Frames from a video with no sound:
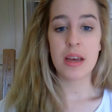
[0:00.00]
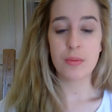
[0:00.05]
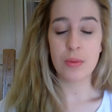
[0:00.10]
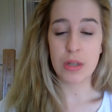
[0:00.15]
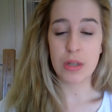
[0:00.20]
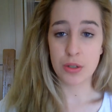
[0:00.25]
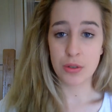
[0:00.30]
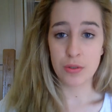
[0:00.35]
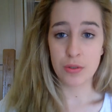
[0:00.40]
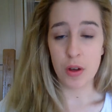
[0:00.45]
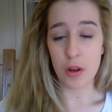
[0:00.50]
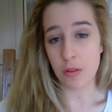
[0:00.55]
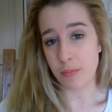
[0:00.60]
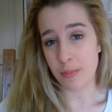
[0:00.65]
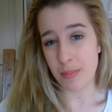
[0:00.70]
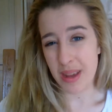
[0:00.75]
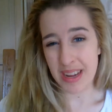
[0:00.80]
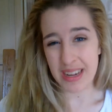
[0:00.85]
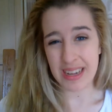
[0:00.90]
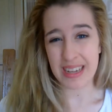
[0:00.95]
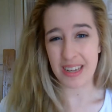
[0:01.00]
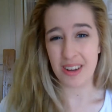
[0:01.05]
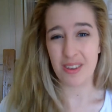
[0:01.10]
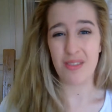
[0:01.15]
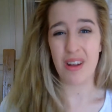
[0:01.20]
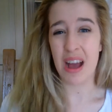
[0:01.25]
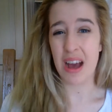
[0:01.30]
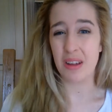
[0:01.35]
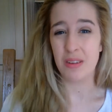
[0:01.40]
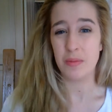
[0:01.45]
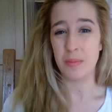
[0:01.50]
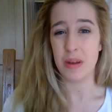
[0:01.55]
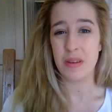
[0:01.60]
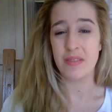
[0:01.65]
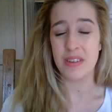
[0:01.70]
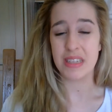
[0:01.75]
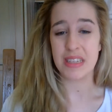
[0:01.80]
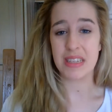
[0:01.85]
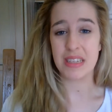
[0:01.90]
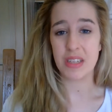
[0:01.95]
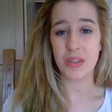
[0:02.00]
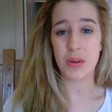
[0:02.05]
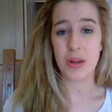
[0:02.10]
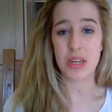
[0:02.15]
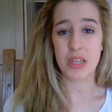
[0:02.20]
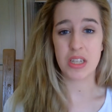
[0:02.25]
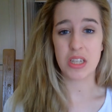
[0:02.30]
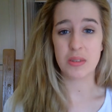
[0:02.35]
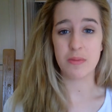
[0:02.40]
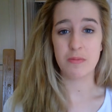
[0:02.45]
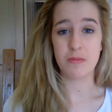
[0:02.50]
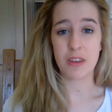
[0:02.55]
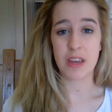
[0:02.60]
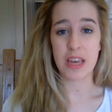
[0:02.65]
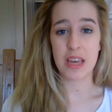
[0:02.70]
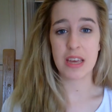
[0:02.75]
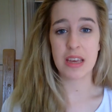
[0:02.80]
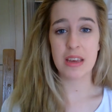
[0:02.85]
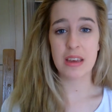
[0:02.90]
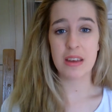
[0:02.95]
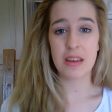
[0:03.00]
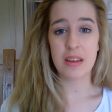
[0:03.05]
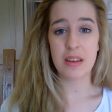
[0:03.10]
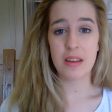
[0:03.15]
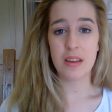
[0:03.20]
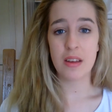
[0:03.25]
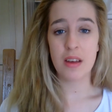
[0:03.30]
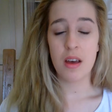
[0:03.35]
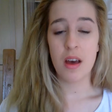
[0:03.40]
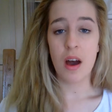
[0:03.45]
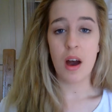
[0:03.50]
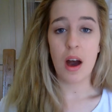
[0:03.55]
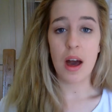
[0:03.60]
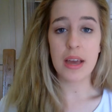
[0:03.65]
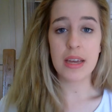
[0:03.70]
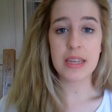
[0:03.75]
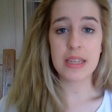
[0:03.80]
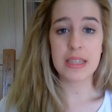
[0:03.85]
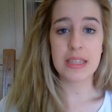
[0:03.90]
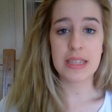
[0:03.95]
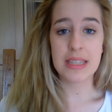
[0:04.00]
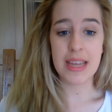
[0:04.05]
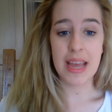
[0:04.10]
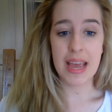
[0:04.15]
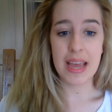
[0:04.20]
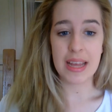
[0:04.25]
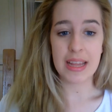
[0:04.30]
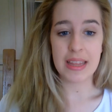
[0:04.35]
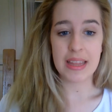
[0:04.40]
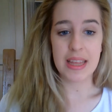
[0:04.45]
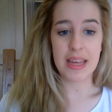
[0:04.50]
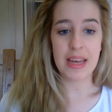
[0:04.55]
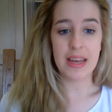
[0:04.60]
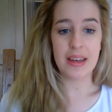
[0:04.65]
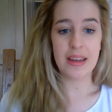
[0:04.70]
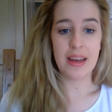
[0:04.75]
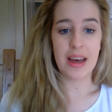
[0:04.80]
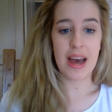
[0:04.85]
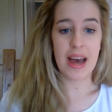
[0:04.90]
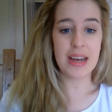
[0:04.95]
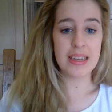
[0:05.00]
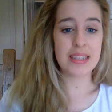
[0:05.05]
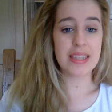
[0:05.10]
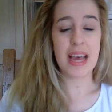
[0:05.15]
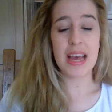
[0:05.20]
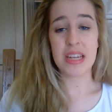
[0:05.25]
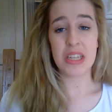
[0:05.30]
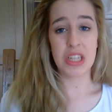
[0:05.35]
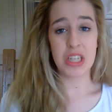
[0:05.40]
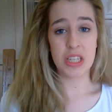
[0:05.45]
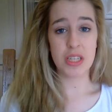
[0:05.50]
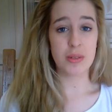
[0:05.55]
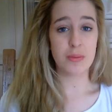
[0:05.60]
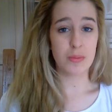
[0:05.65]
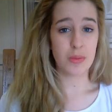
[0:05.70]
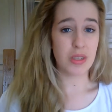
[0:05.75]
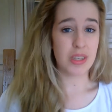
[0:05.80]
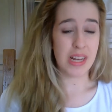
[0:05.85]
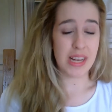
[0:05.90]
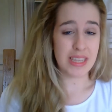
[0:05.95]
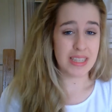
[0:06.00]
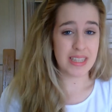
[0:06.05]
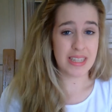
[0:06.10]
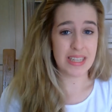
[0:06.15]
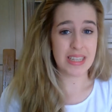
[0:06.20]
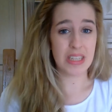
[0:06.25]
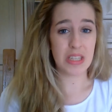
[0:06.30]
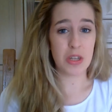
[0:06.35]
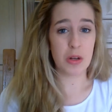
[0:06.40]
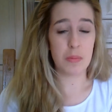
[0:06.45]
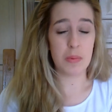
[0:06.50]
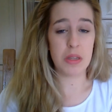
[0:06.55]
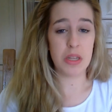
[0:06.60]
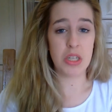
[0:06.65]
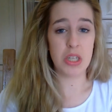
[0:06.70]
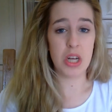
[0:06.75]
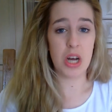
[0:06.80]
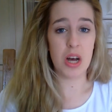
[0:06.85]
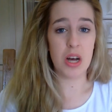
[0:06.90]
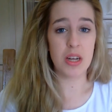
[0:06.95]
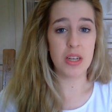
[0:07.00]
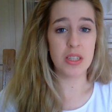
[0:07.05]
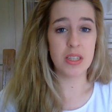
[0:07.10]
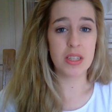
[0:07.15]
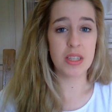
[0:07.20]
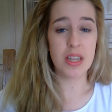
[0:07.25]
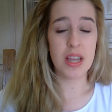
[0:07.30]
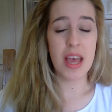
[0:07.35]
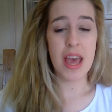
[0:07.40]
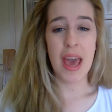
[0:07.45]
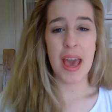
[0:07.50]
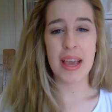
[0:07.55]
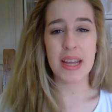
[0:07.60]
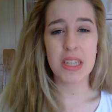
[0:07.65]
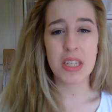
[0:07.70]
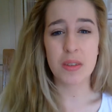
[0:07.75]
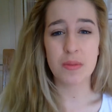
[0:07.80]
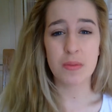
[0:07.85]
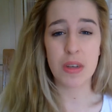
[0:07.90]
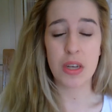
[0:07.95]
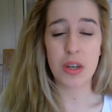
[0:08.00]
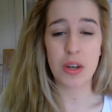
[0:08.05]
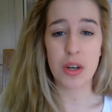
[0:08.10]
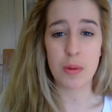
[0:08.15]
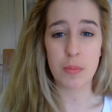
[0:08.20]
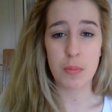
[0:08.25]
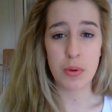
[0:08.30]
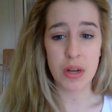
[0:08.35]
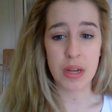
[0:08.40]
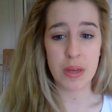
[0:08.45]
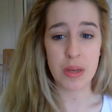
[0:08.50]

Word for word: which revolved mainly around my visit to HMV, I can say that as Ed Sheeran was listed as top of the charts, HMV got it